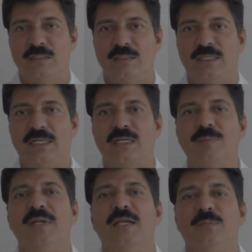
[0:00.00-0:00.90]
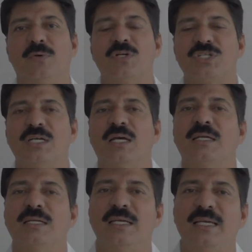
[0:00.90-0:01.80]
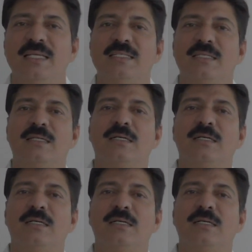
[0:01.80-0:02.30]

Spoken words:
the intermediate portion is